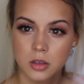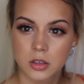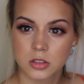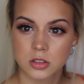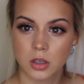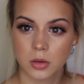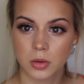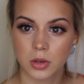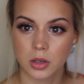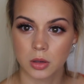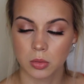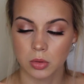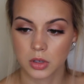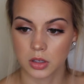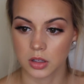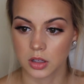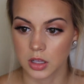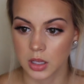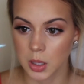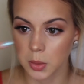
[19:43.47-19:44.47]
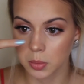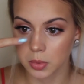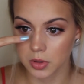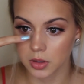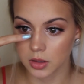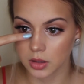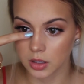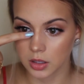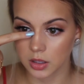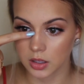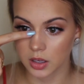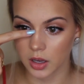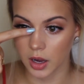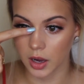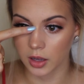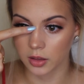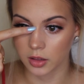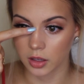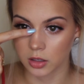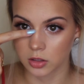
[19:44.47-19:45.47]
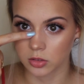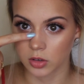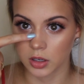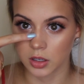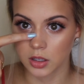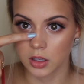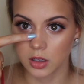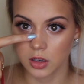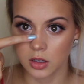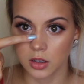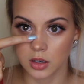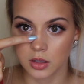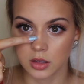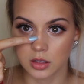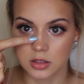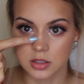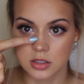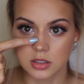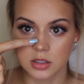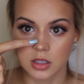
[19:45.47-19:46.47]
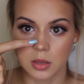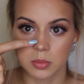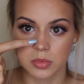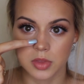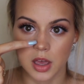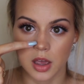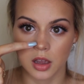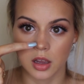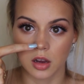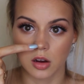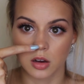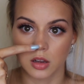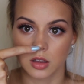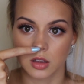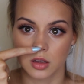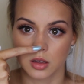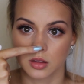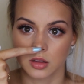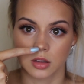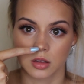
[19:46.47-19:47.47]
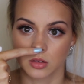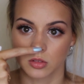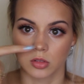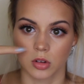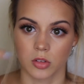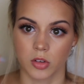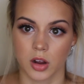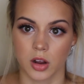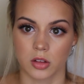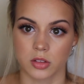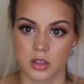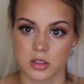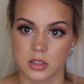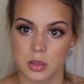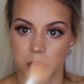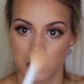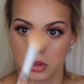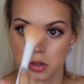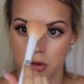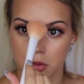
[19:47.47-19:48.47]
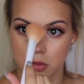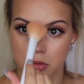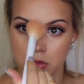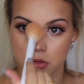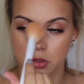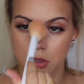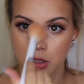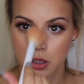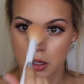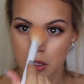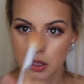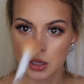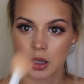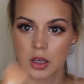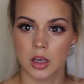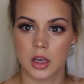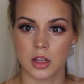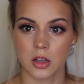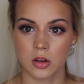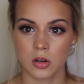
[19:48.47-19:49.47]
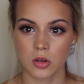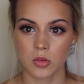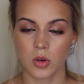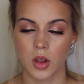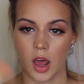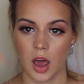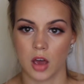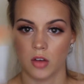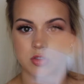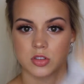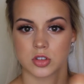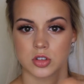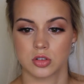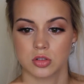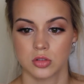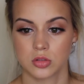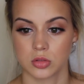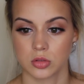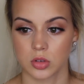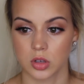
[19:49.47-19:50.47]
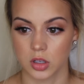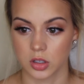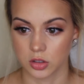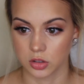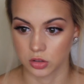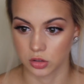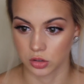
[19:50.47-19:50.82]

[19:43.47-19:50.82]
So we're going to want to keep the highlight right here and then skip that area and then right on the tip of the nose. And you don't have to